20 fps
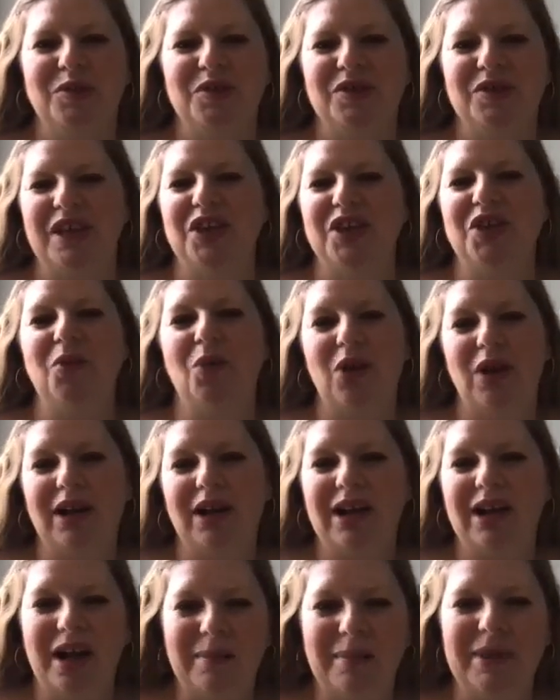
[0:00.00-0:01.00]
that you want to
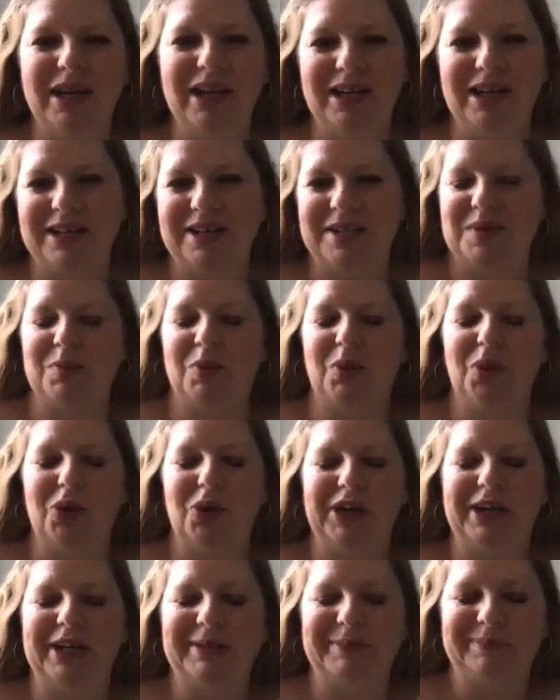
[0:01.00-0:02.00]
come in and
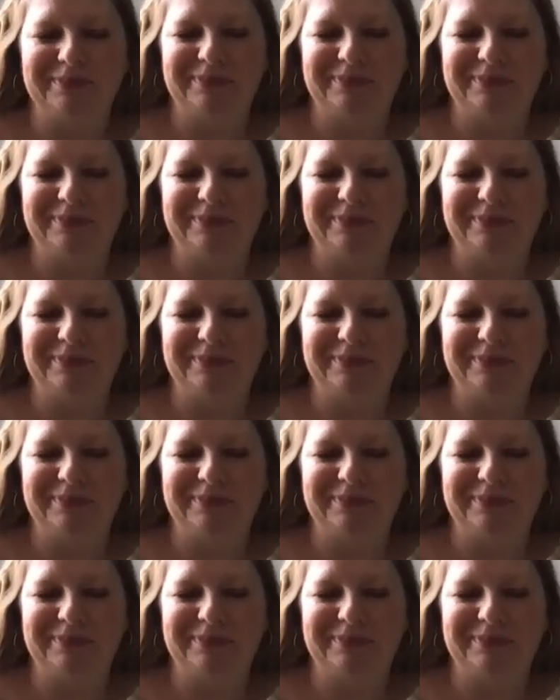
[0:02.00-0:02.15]
explore it.